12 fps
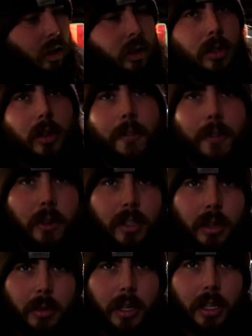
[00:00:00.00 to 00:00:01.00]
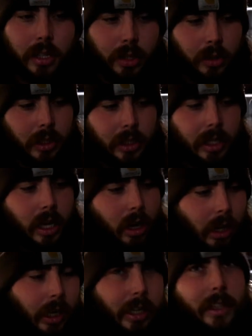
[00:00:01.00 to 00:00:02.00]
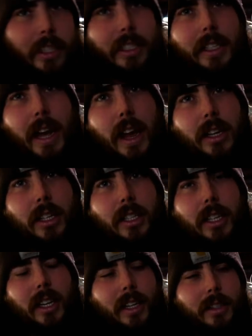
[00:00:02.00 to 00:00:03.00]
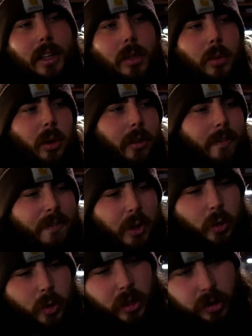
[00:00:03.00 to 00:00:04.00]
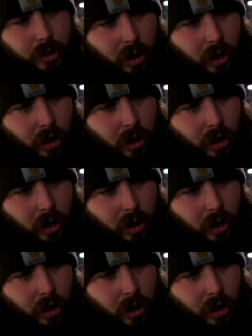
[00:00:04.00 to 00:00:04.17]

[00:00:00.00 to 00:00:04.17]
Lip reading: So the first thing we need to do is get underneath this dash, because I guess that's where all the fuses